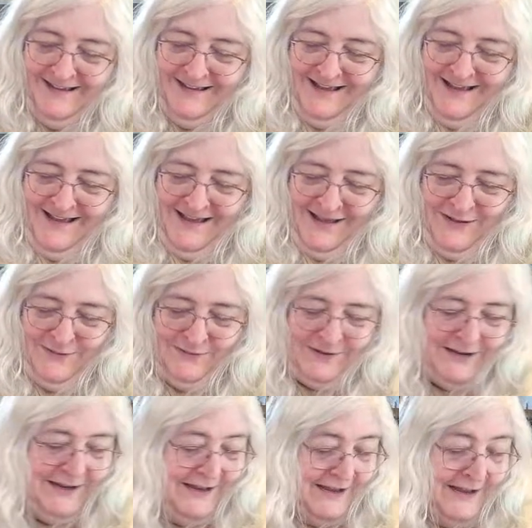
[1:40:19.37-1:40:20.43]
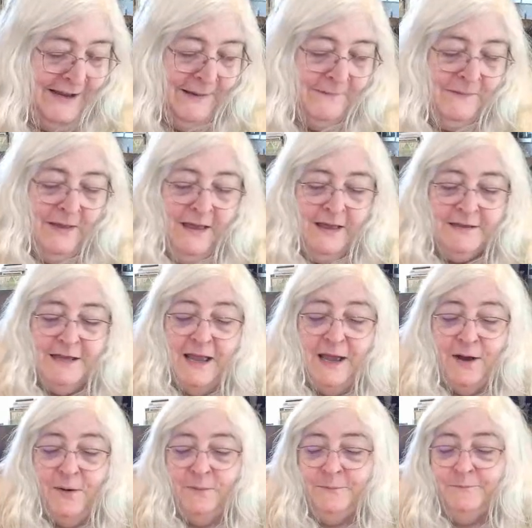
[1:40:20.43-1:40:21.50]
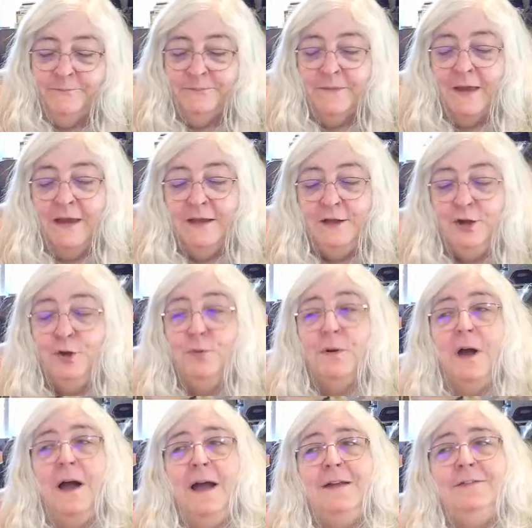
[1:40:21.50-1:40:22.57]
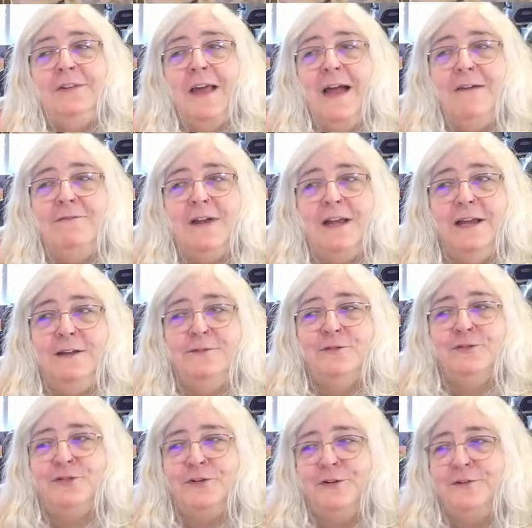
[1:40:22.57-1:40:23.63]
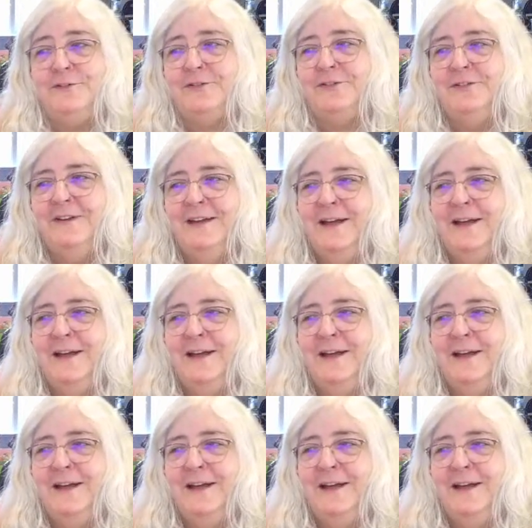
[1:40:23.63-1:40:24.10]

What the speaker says: Okay. Now, you guys have inserts.